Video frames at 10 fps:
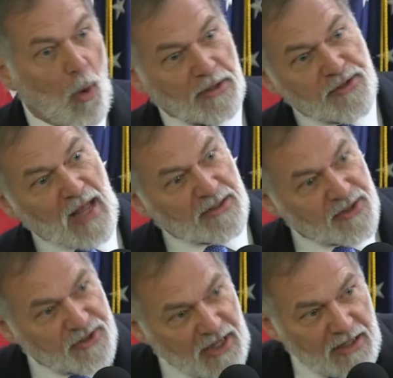Once that
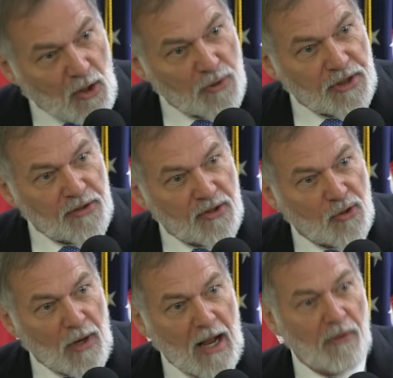seed goes into the
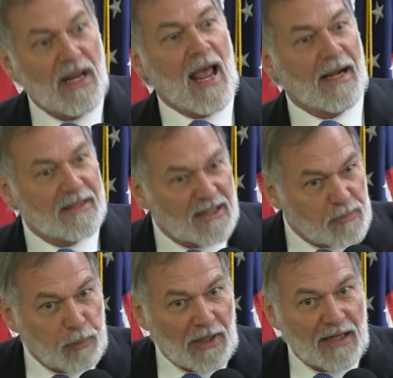ground and it
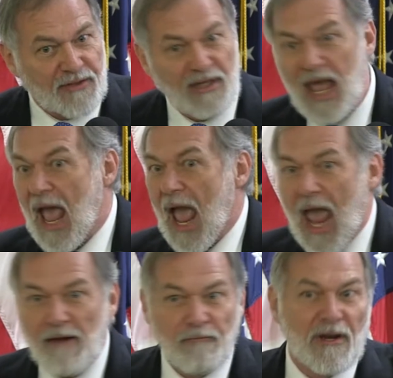gets planted,
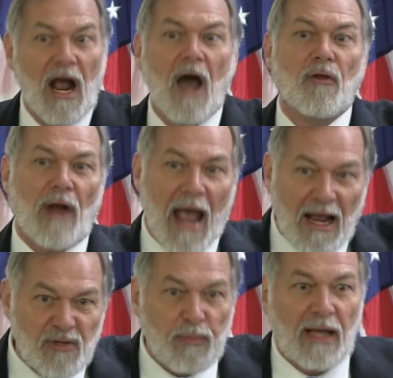every other
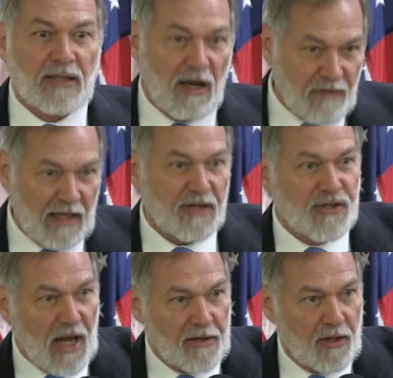aspect of that
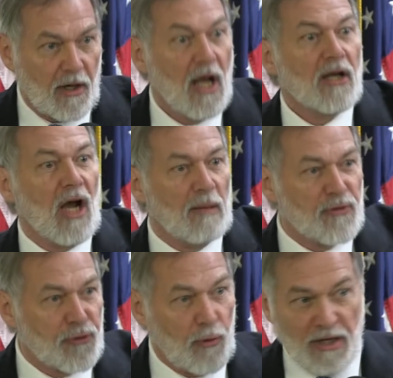agenda
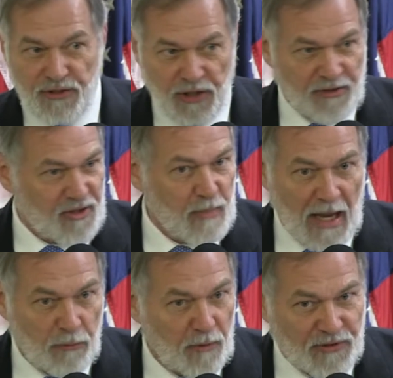comes through. It's just a
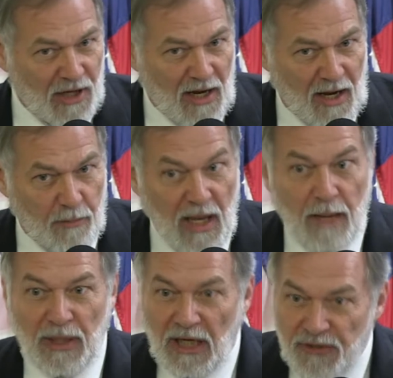matter of time
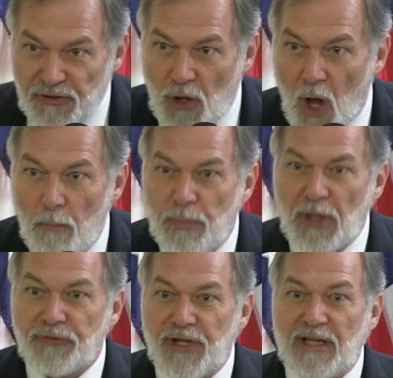because it's all
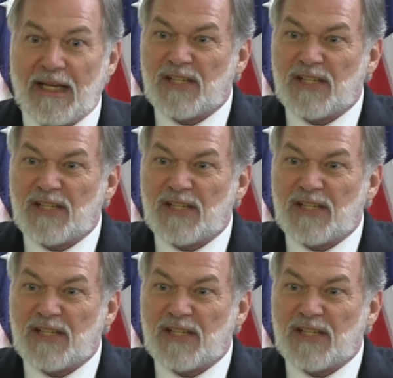built in.